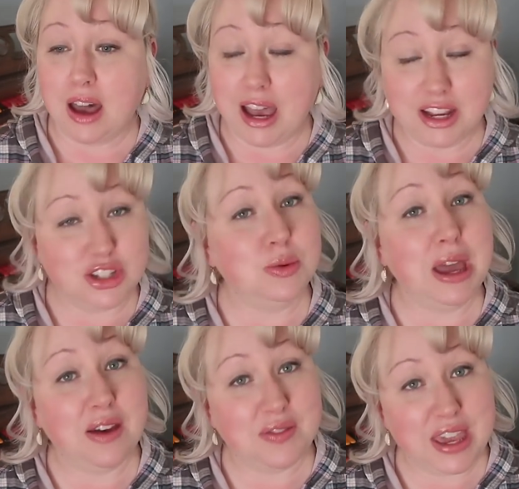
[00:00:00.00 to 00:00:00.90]
I do
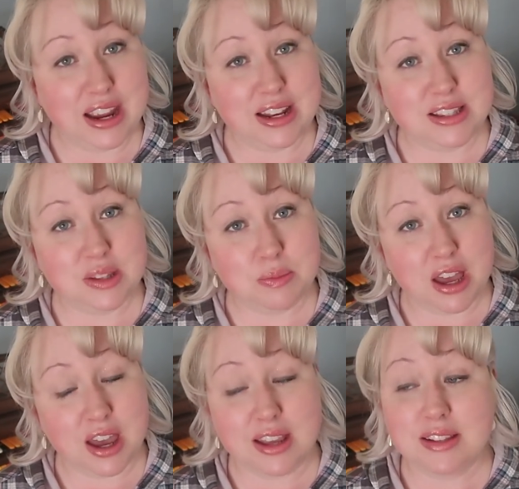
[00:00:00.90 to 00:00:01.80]
have canning
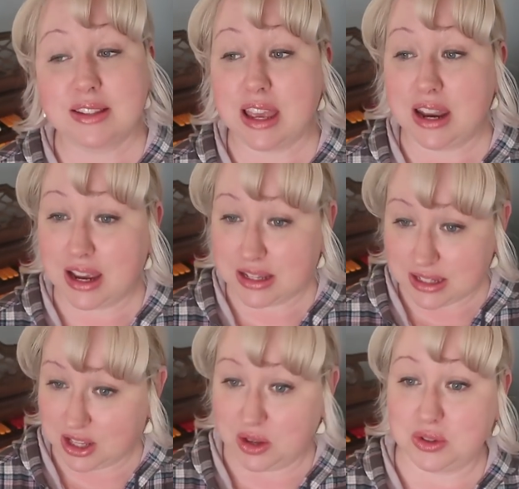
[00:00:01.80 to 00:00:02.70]
supplies and I
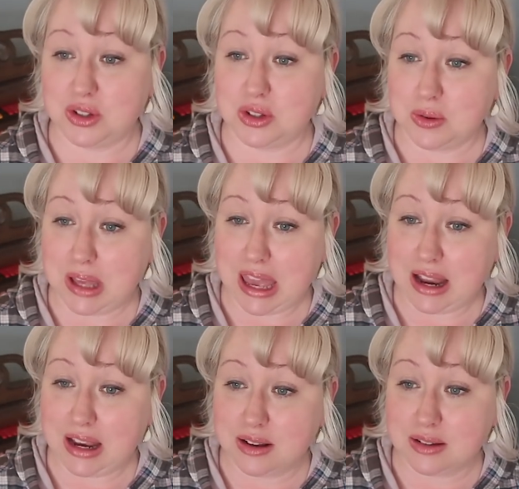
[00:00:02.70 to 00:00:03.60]
did used to do
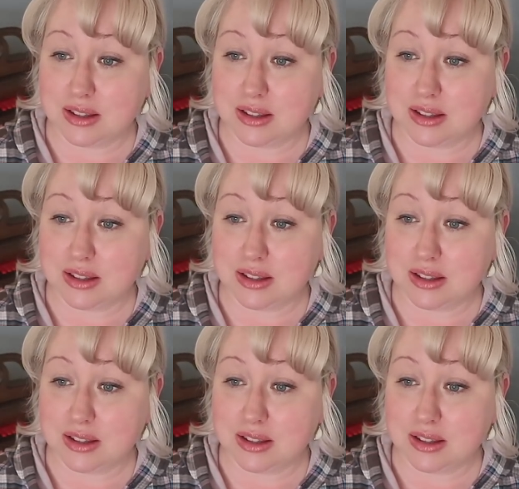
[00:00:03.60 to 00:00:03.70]
canning.